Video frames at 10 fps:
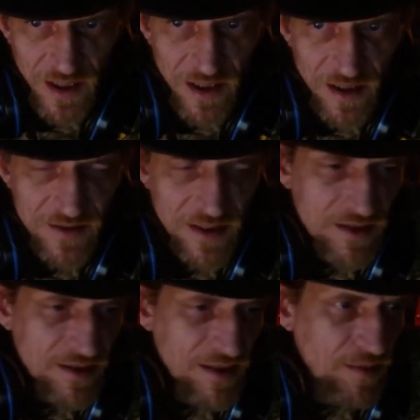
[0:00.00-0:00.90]
And it's
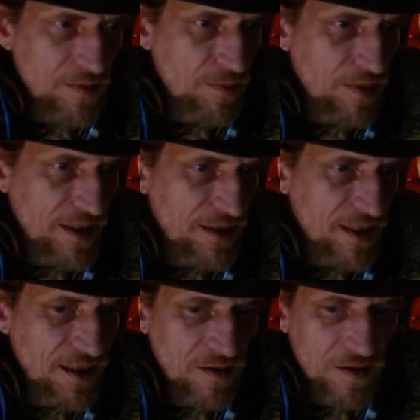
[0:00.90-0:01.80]
actually helped the brand
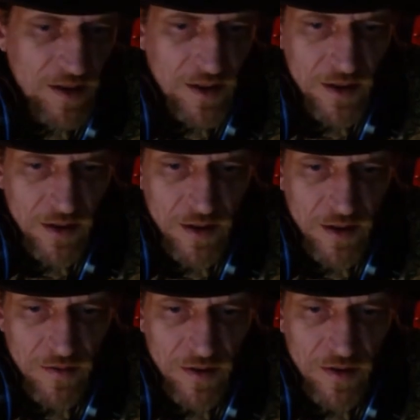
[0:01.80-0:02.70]
out.
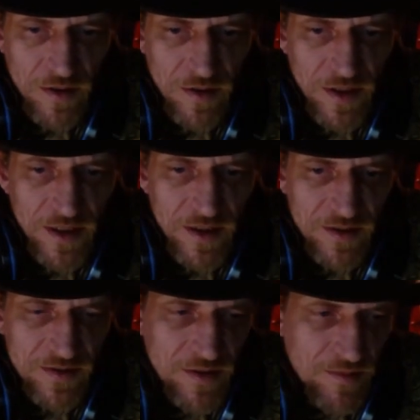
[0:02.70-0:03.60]
We're going to go ahead
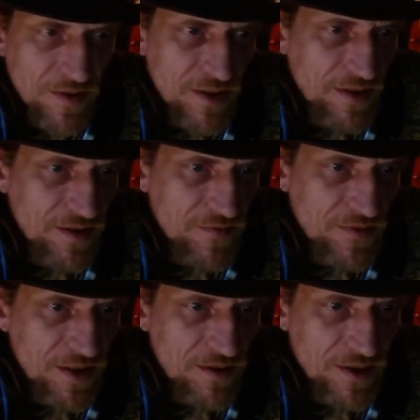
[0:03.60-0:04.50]
and start playing this
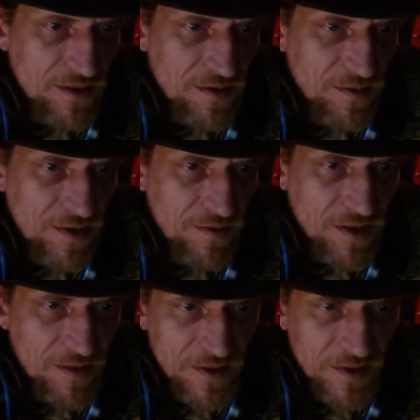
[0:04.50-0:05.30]
video here a little bit while I'm